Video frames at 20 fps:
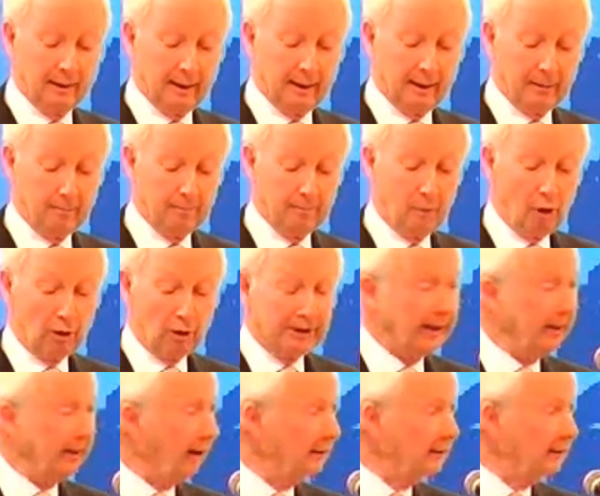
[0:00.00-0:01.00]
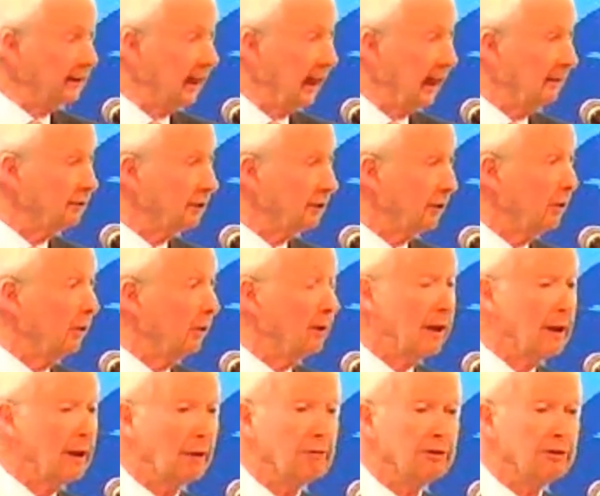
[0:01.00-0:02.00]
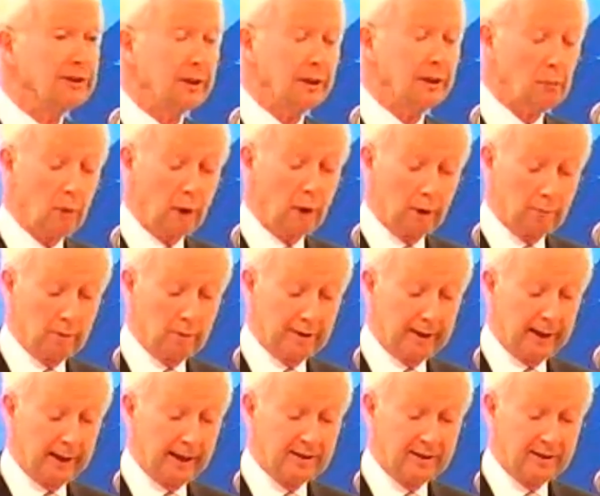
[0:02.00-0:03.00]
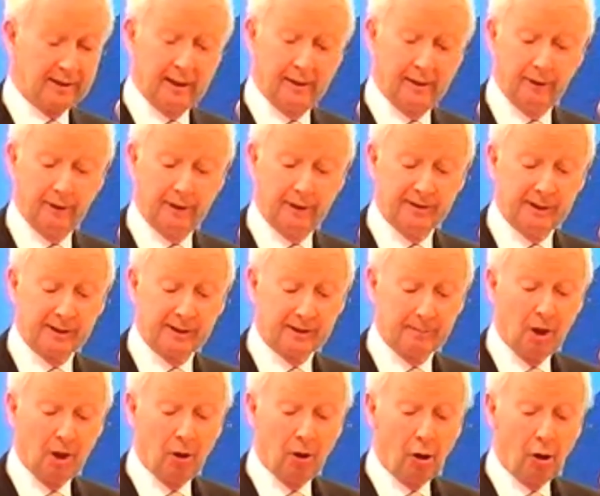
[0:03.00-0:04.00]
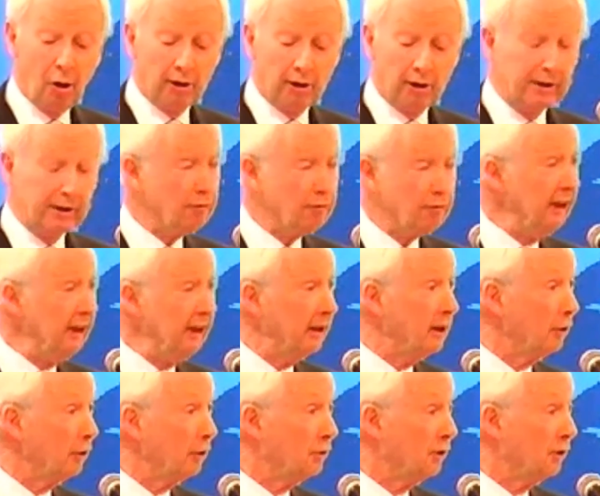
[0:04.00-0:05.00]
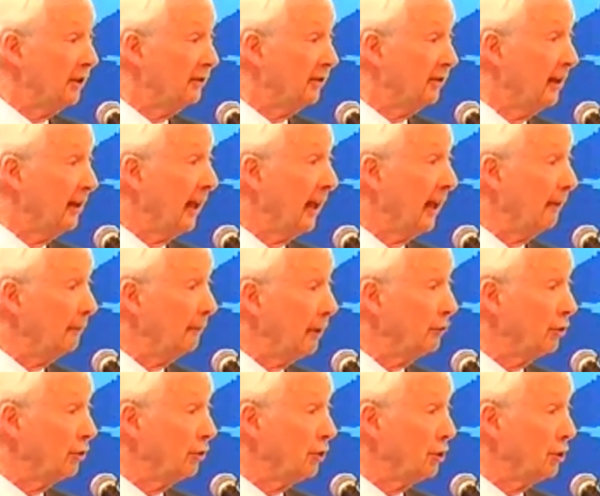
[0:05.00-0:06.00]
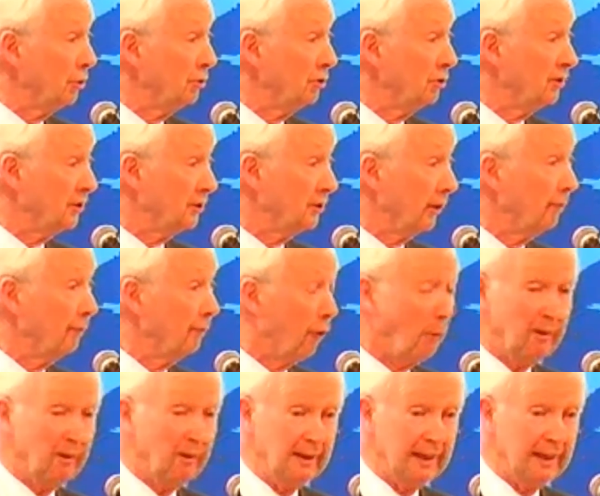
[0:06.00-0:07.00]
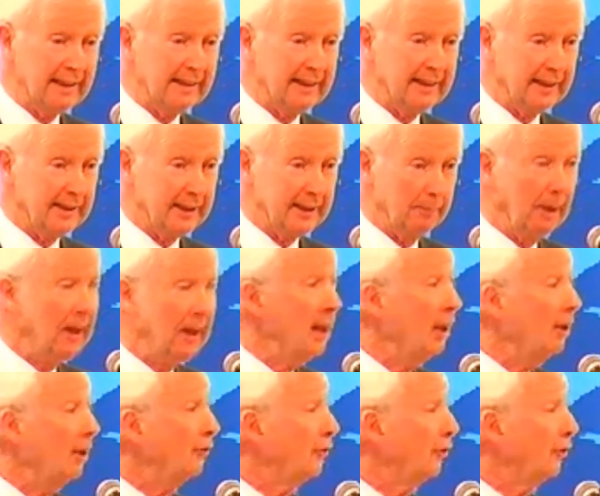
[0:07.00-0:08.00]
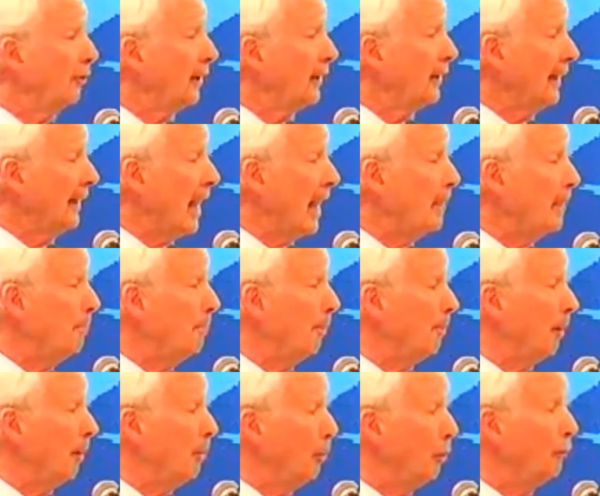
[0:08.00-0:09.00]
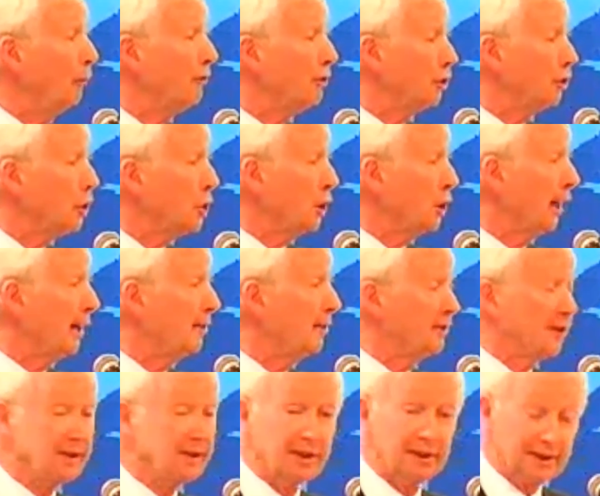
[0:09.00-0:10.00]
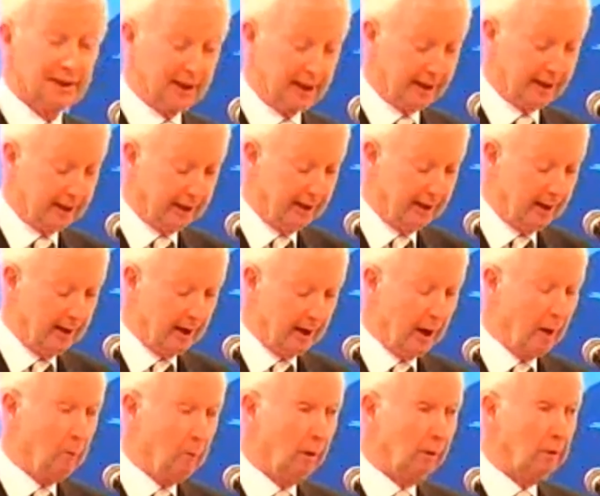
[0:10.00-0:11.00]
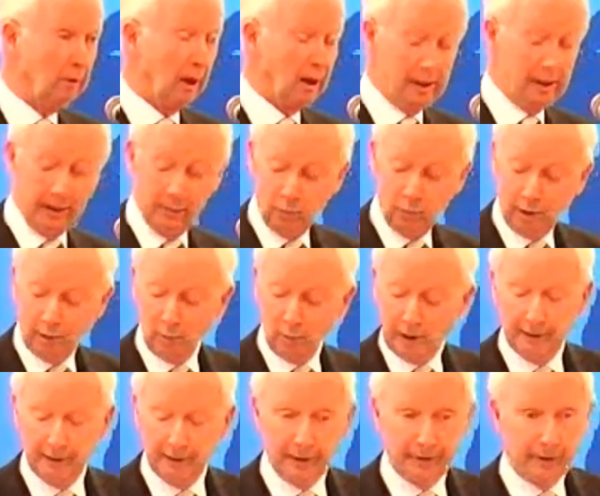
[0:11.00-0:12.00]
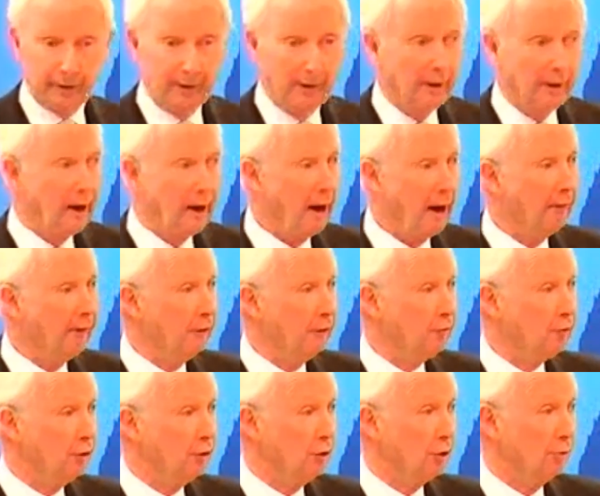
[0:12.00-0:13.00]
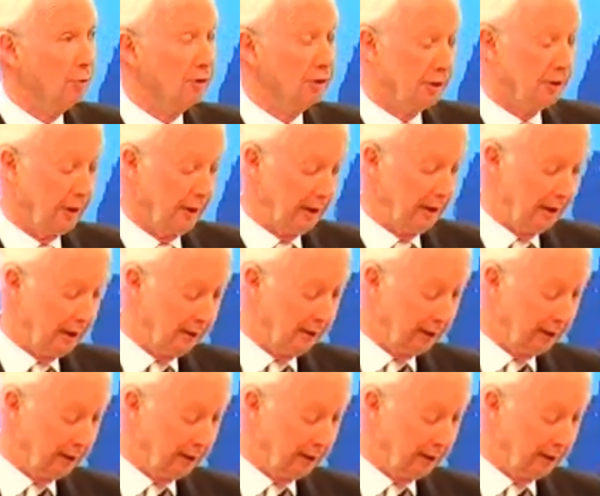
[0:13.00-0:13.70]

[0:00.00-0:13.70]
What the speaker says: Malta and ourselves are the only countries in the world with the STV system. All of the green countries have introduced some form of list system, so that capable movers and shakers in society are in one way or other are introduced into